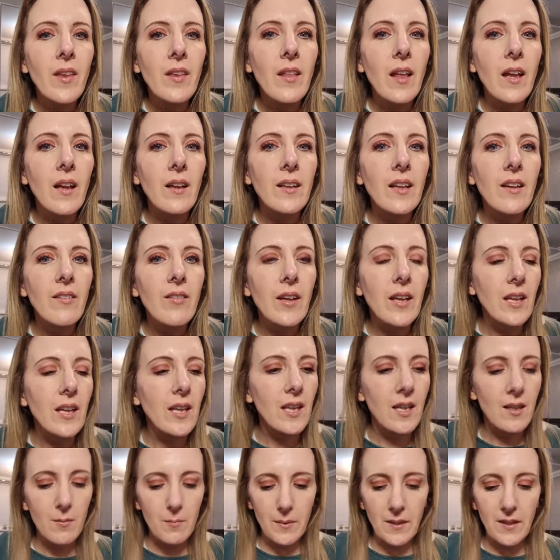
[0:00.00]
I'll give it a
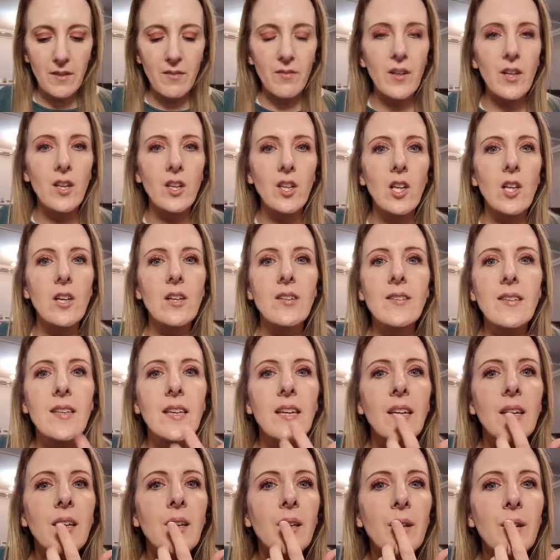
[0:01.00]
little bit of a
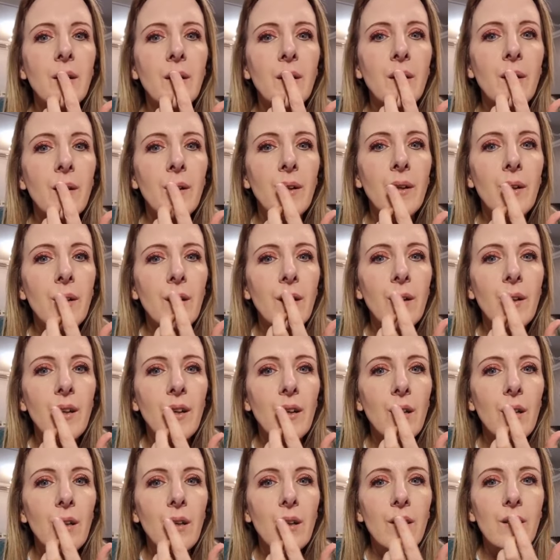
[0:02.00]
glossy
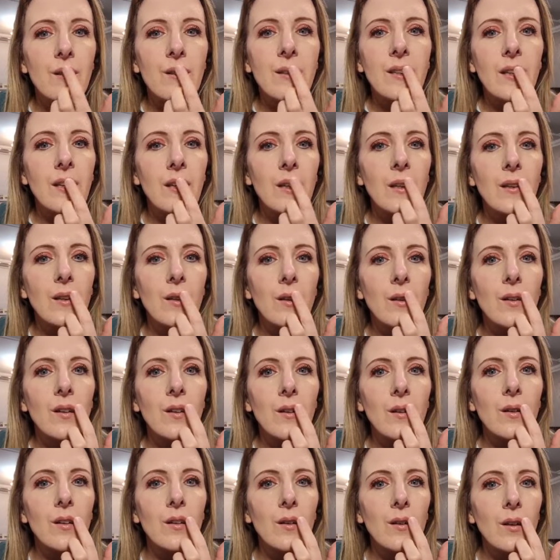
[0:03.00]

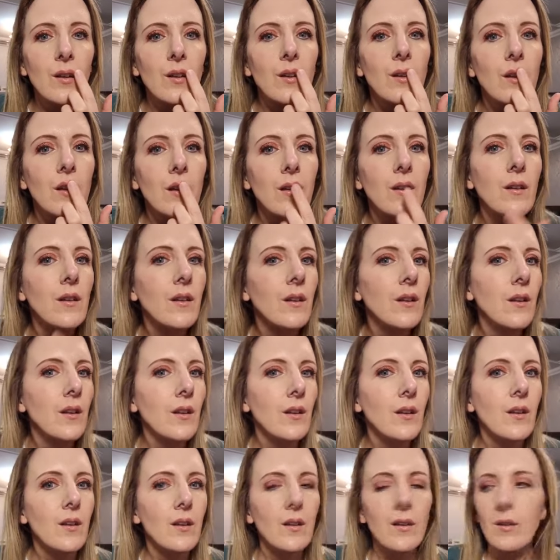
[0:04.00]
look.
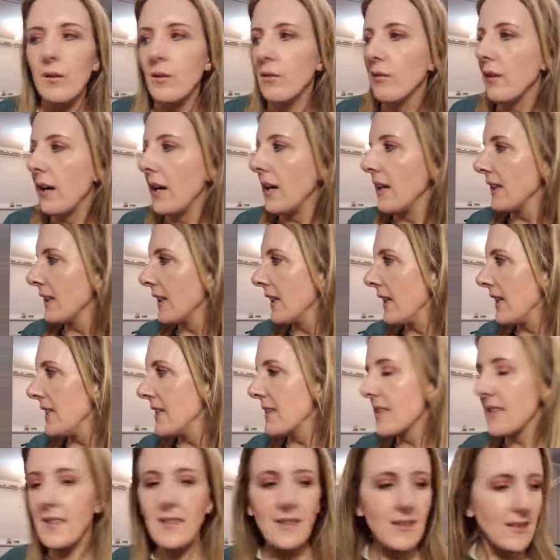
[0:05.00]
Right,
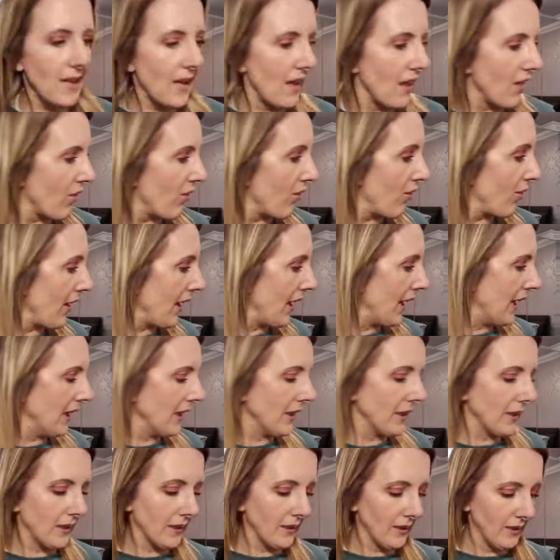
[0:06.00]
ladies,
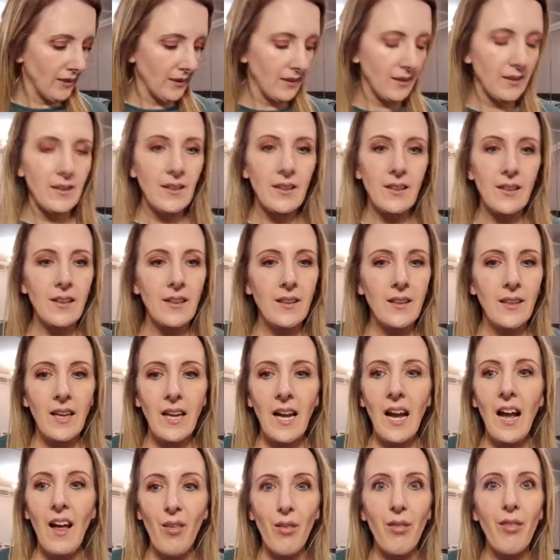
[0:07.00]
I